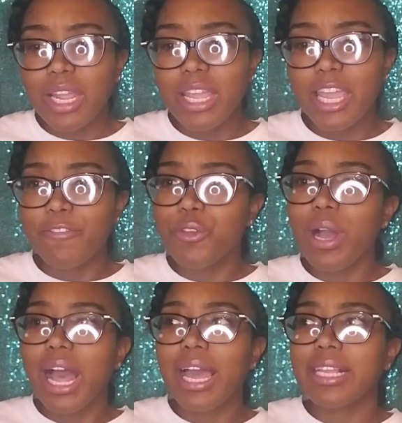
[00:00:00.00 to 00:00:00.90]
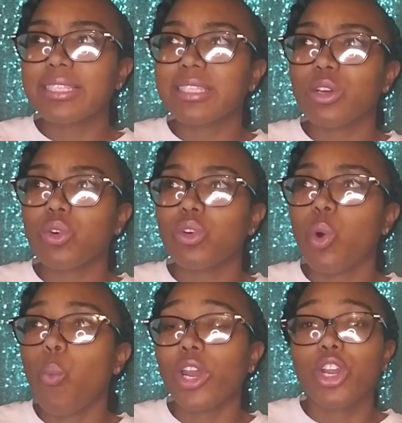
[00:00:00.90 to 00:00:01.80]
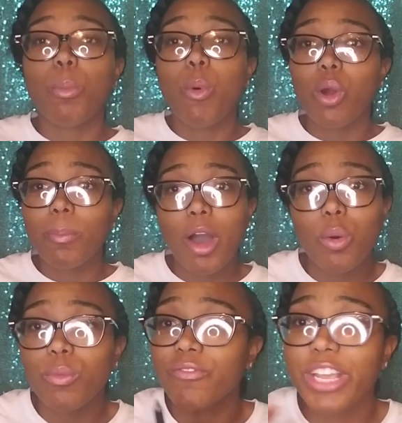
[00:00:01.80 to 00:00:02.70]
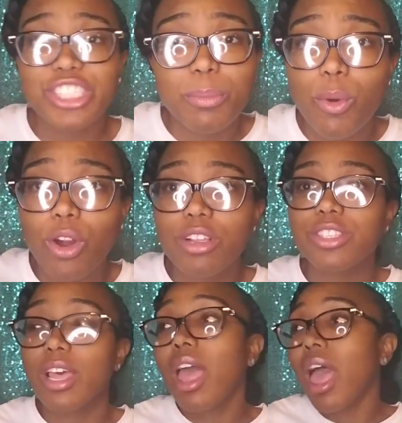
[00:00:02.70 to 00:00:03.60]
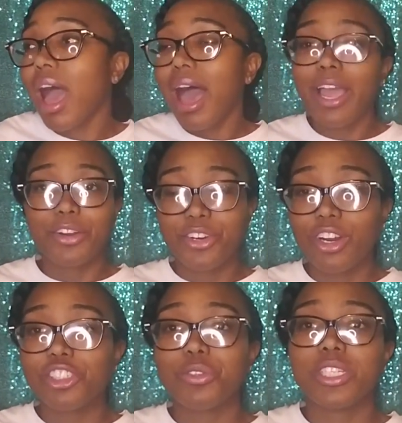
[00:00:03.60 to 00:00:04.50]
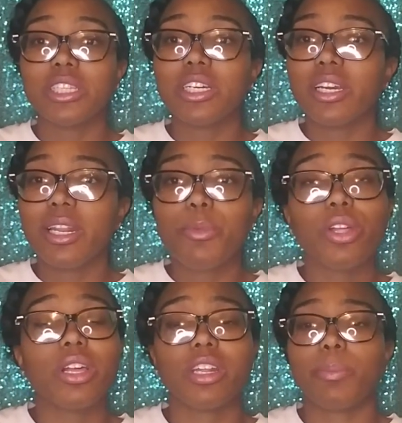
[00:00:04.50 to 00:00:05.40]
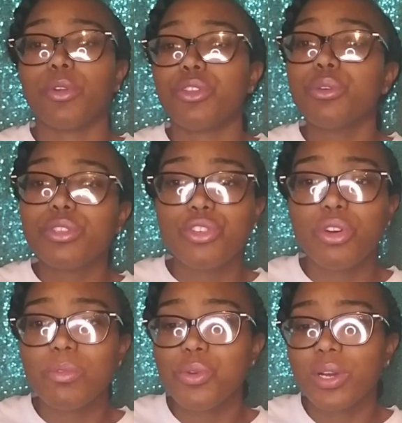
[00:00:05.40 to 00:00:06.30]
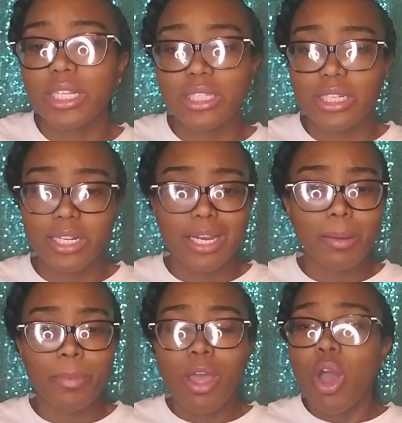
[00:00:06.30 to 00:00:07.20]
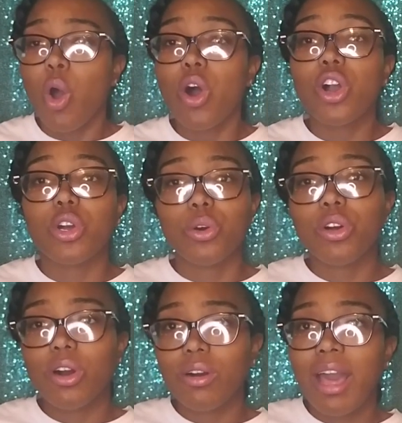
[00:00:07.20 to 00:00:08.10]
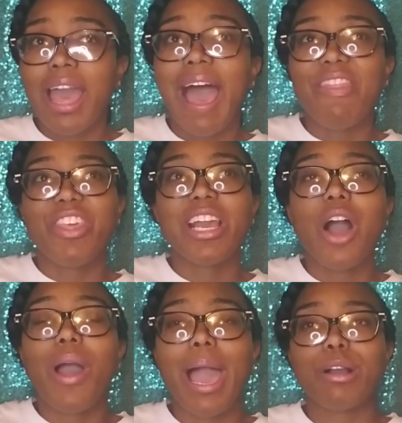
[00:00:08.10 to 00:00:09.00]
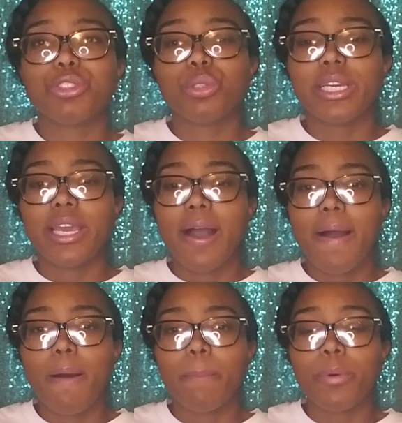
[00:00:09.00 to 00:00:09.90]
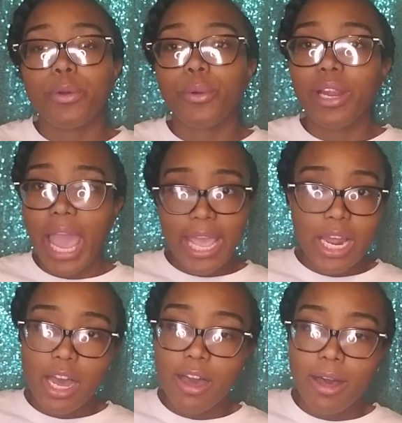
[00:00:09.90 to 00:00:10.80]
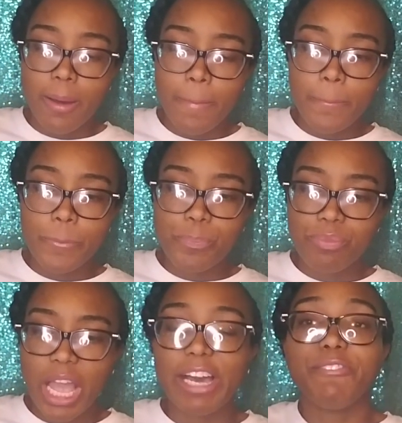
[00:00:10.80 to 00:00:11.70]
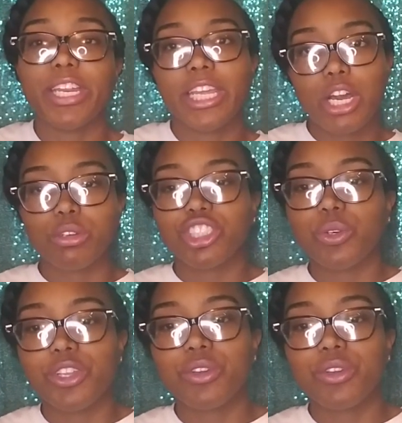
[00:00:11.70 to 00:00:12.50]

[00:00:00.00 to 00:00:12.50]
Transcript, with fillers: If you guys want to know more about vision boards, I encourage you to look it up. You can look it up on YouTube. You can look it up on Google. I think I'll actually create a video showing you